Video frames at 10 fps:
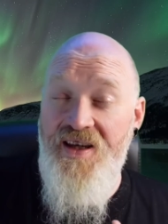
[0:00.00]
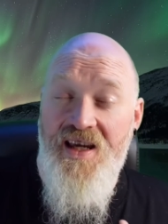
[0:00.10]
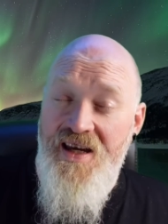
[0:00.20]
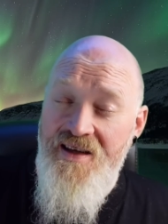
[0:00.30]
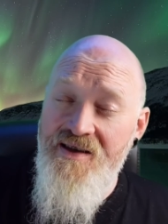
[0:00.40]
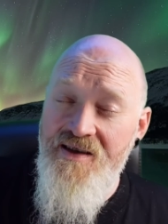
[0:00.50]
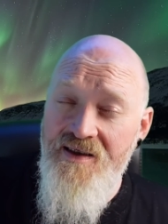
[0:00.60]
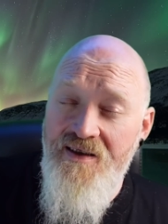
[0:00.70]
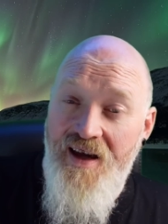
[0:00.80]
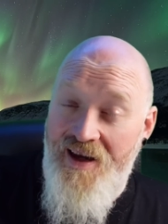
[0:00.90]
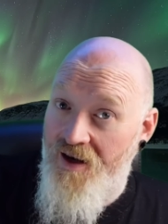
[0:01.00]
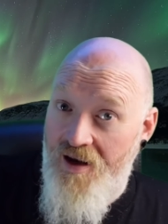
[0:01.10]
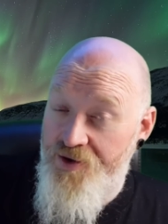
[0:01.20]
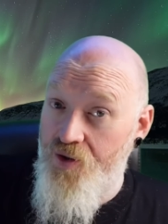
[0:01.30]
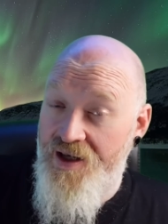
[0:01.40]
kids. Again,
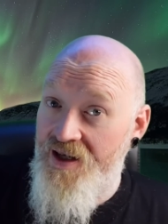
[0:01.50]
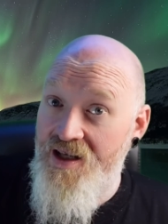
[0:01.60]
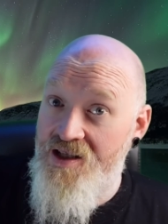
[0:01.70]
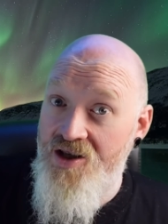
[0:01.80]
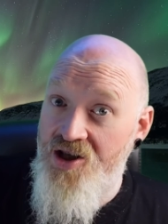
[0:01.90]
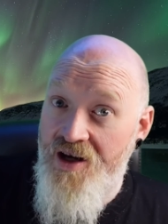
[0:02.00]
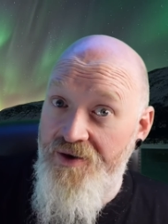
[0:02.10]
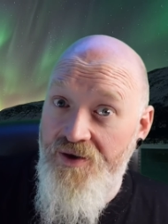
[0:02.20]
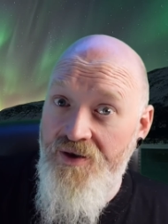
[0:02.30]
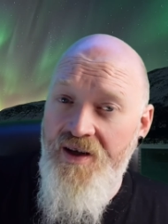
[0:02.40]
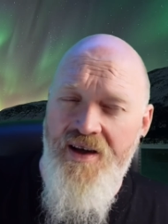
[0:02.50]
I'm talking kids in general.